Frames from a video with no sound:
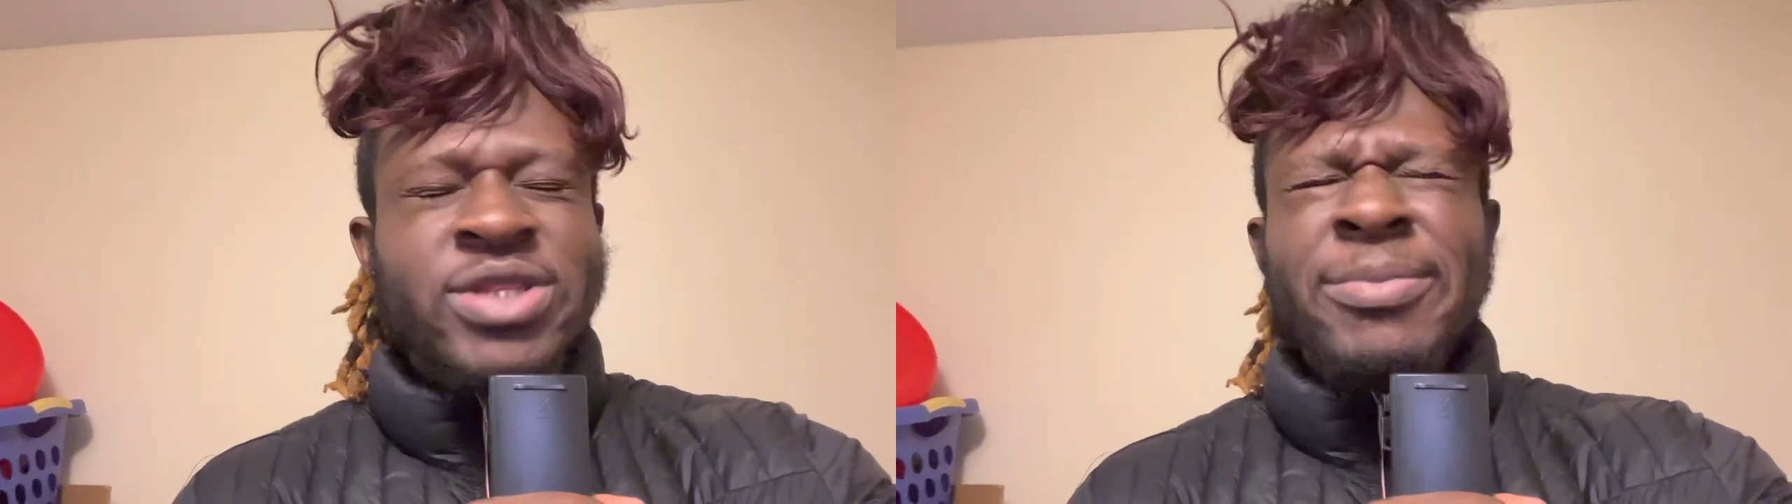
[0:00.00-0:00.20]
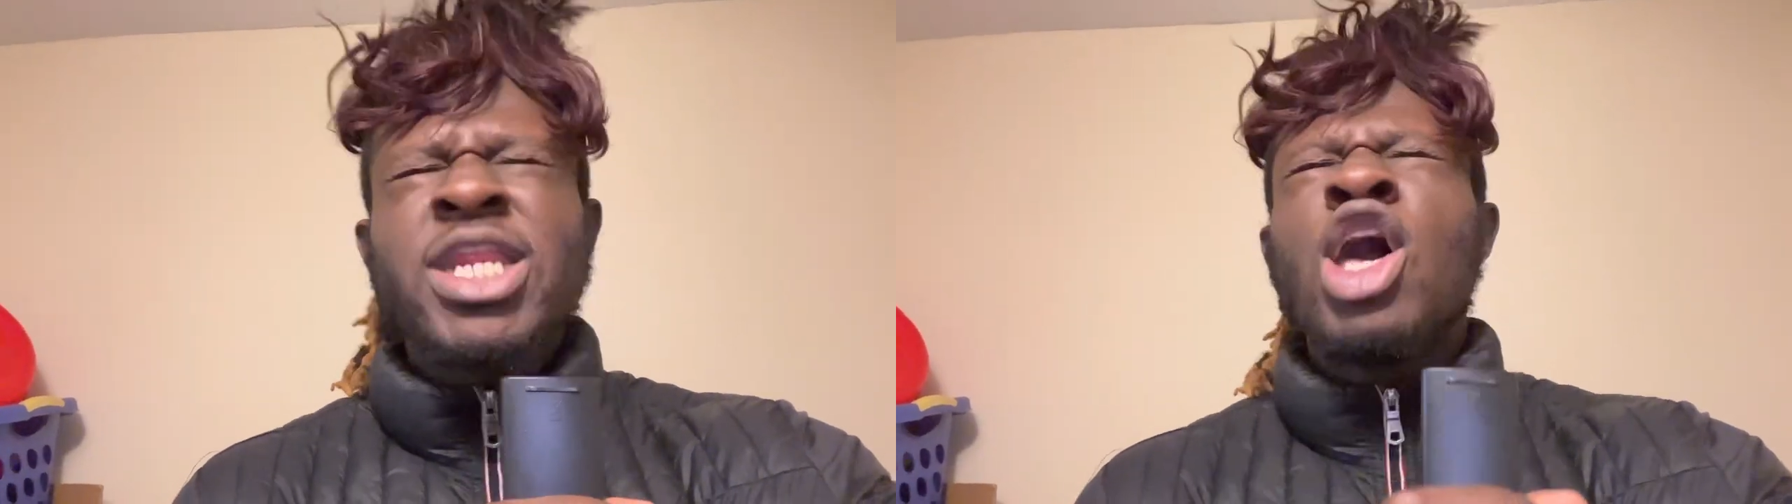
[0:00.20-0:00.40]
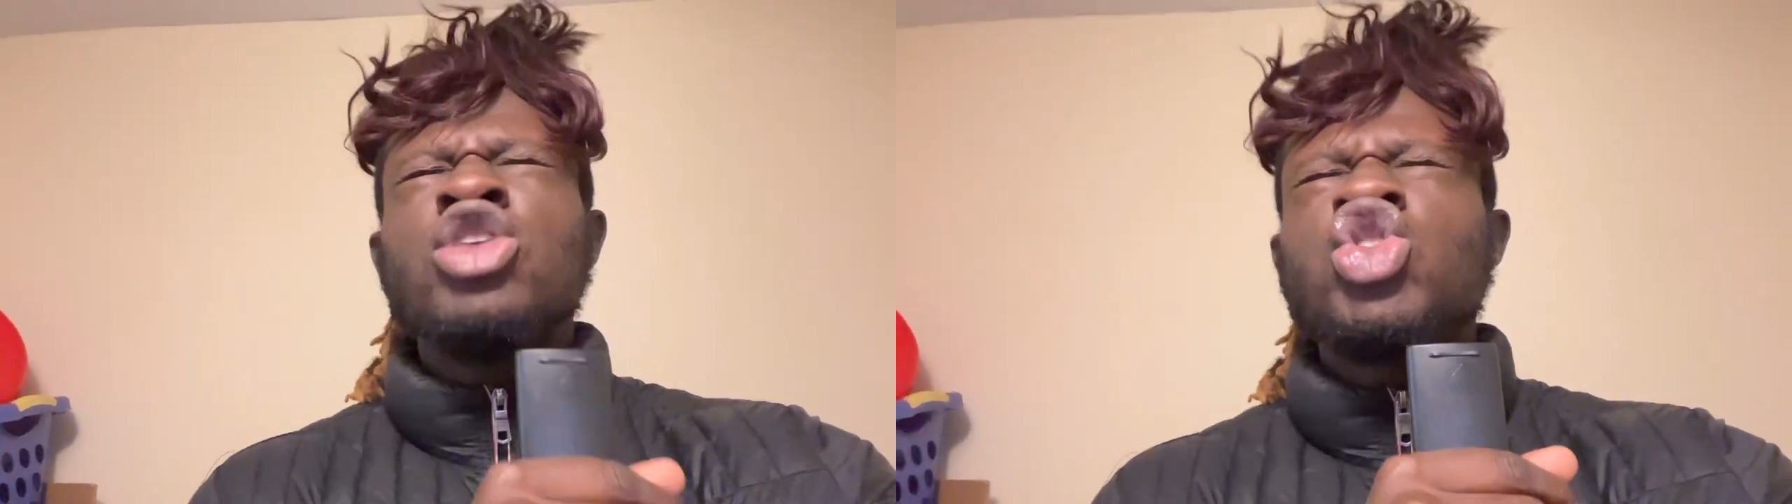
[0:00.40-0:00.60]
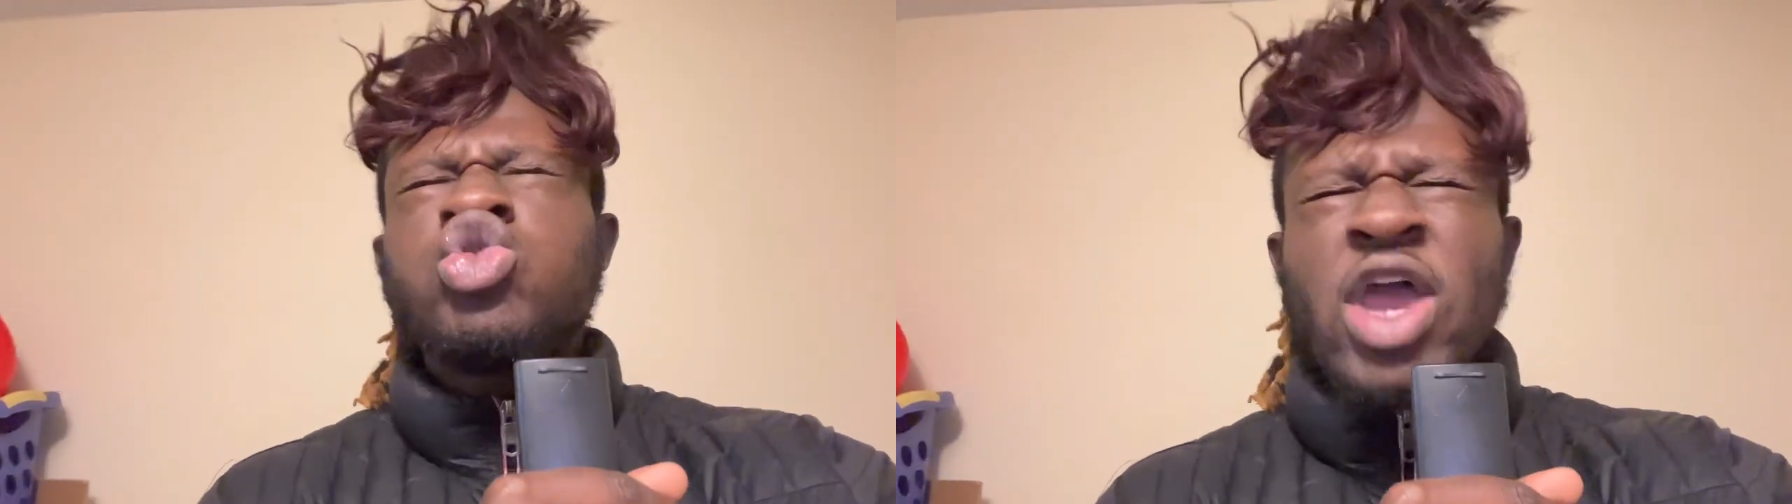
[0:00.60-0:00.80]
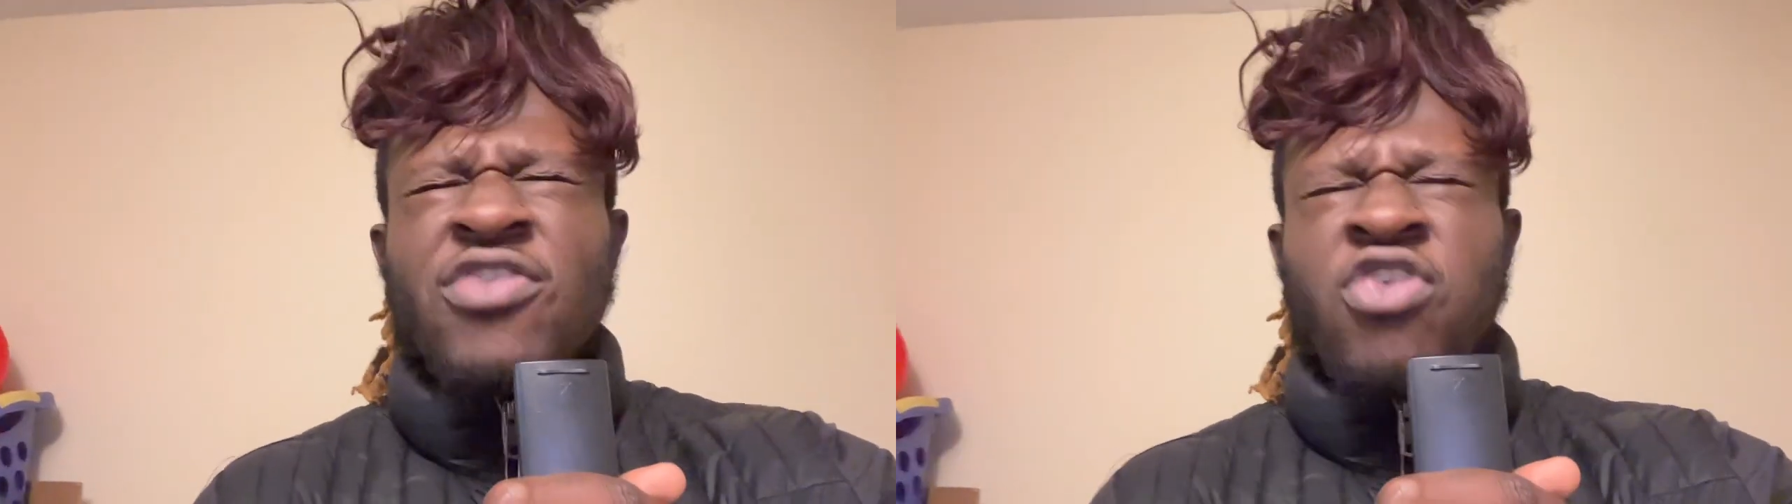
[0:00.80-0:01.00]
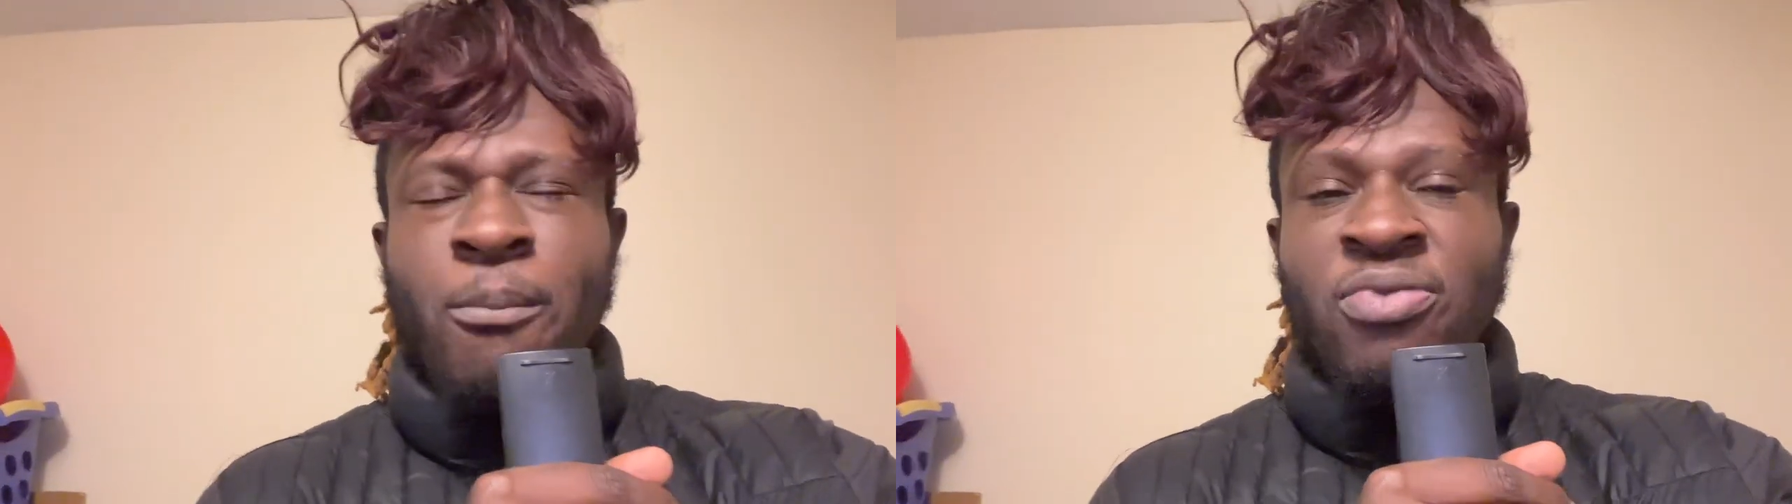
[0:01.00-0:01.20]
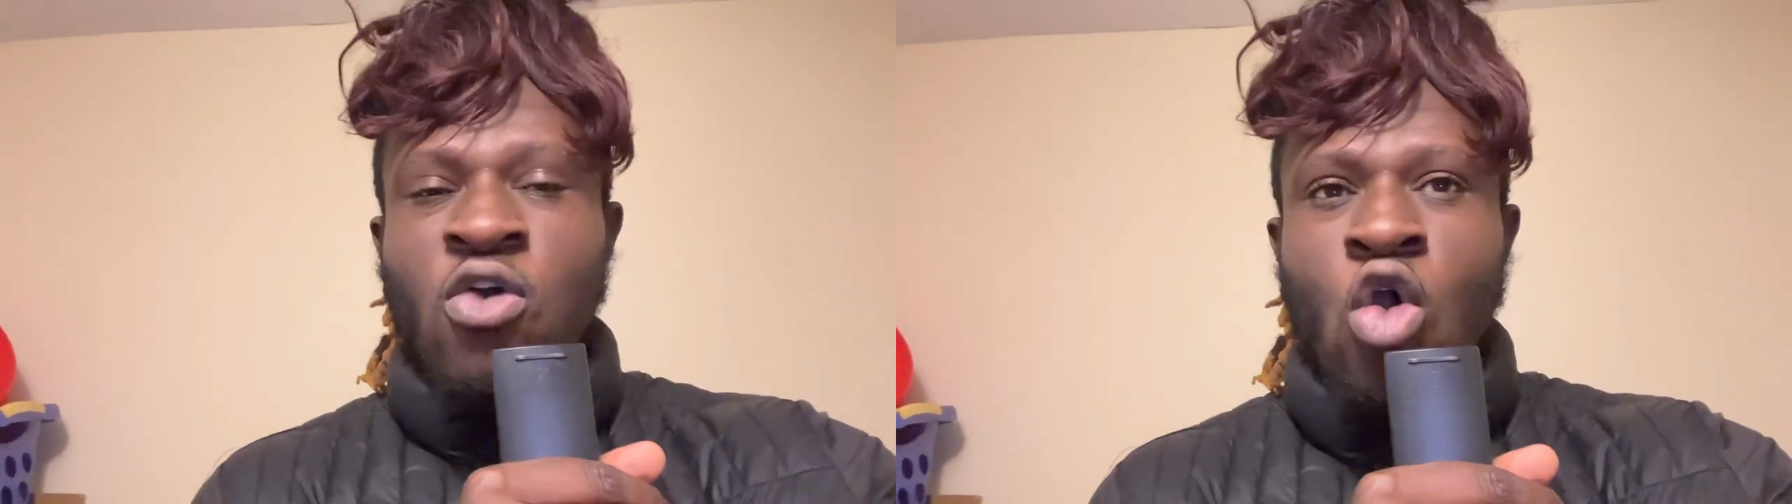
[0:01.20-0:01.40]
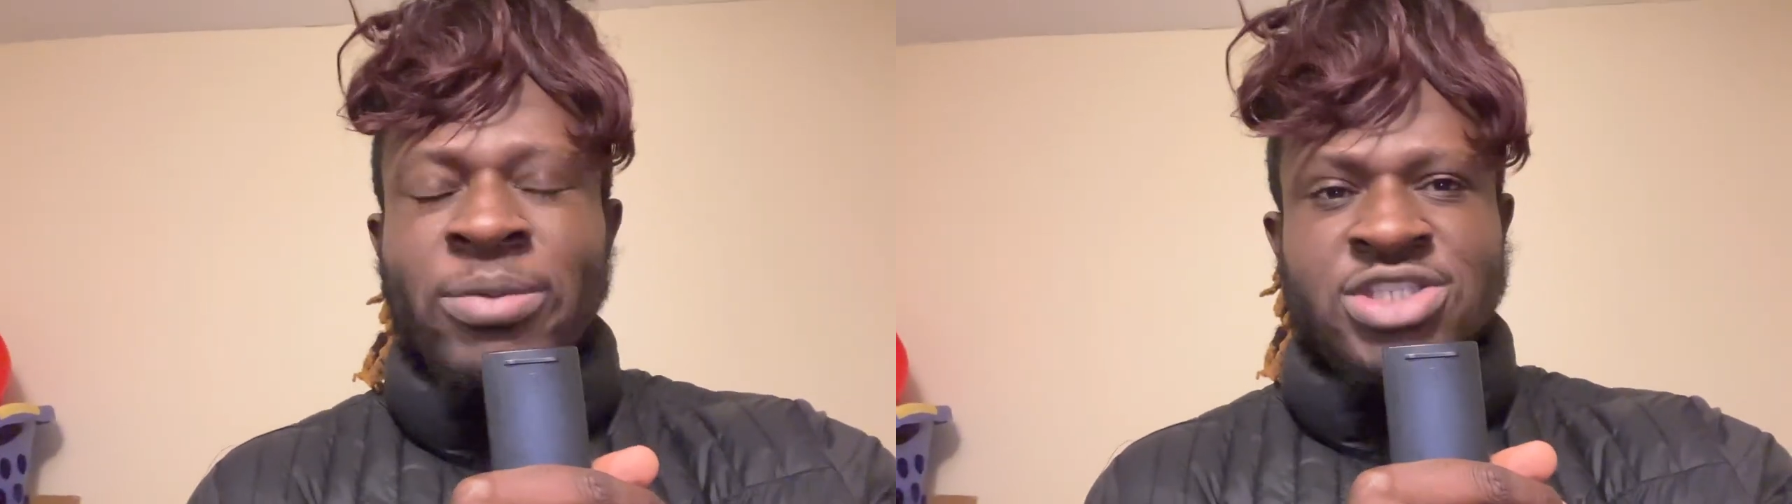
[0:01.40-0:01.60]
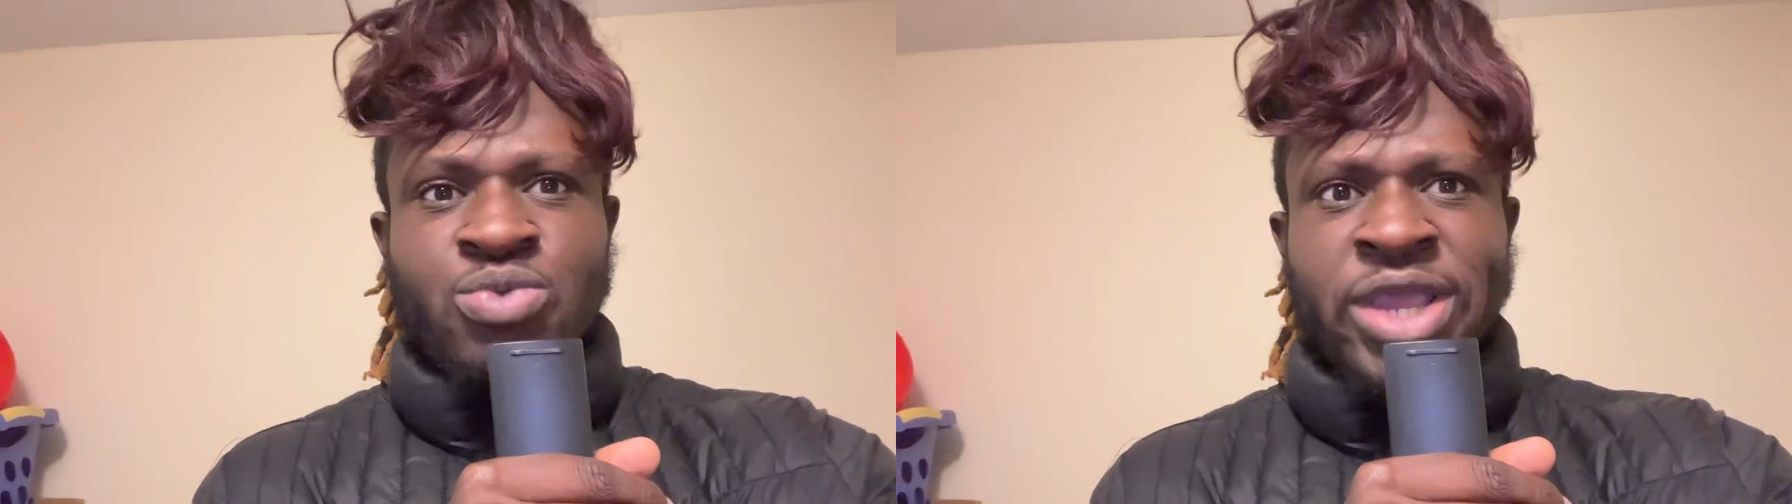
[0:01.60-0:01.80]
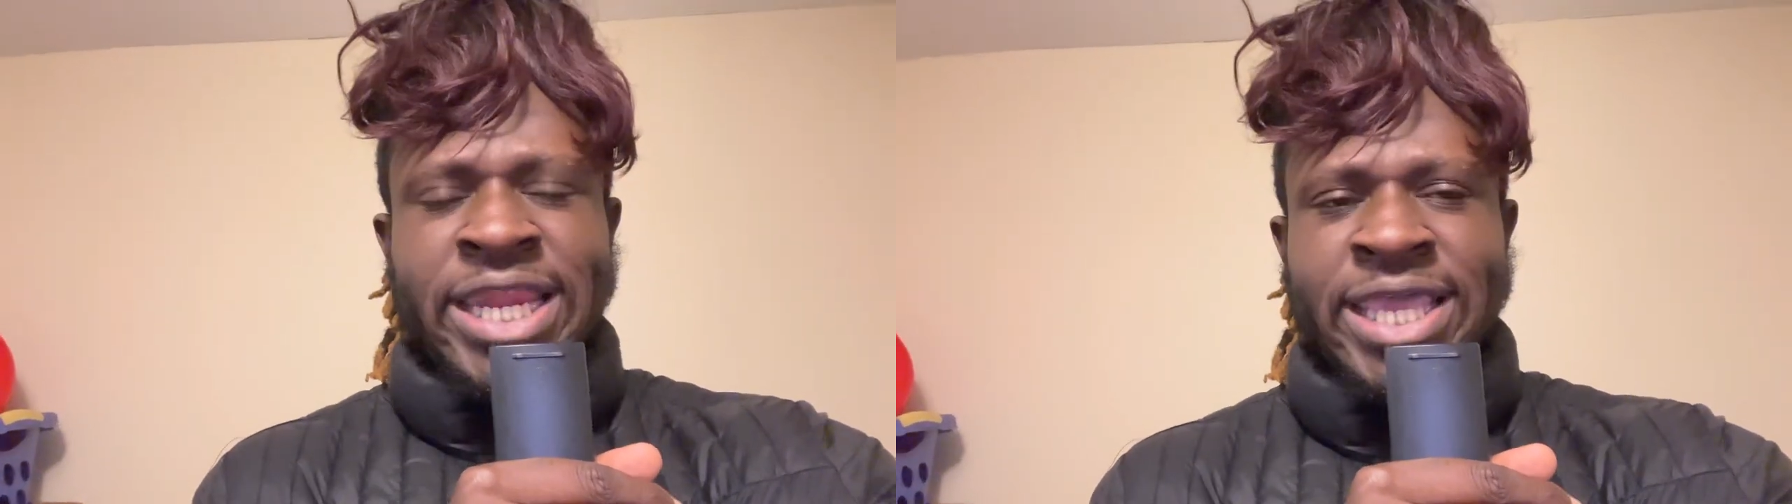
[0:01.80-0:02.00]
I mean, dreadful performance,
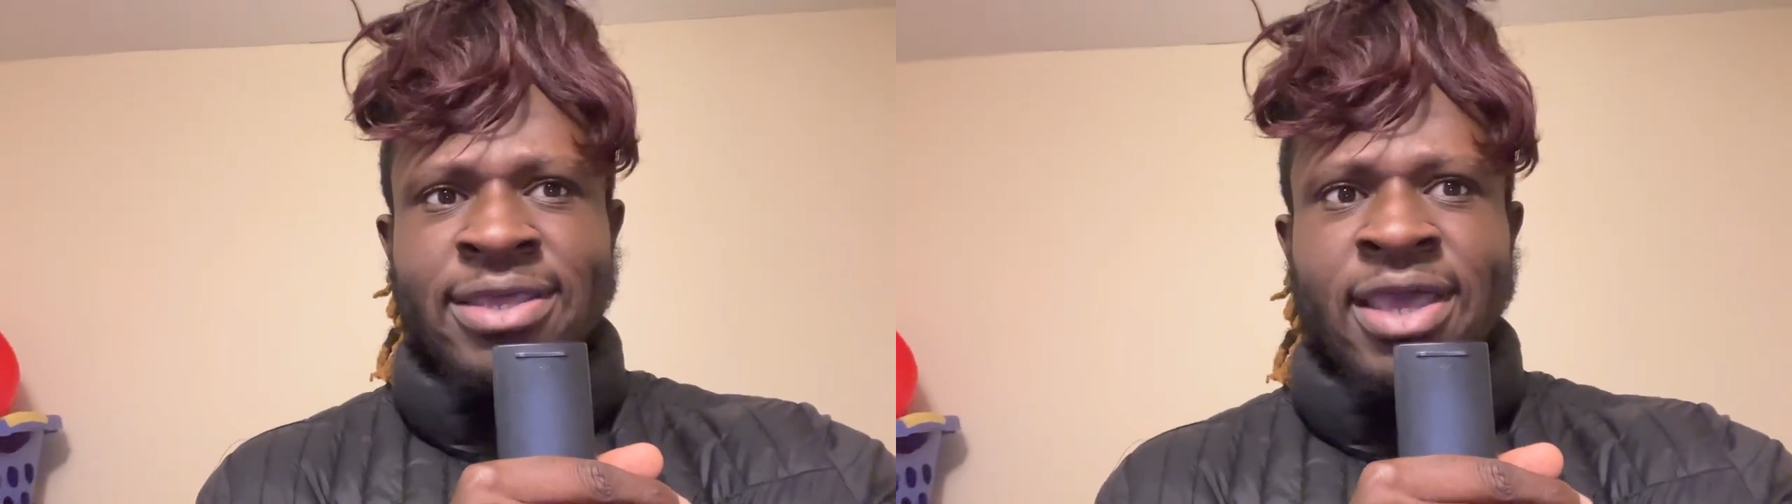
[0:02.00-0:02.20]
really.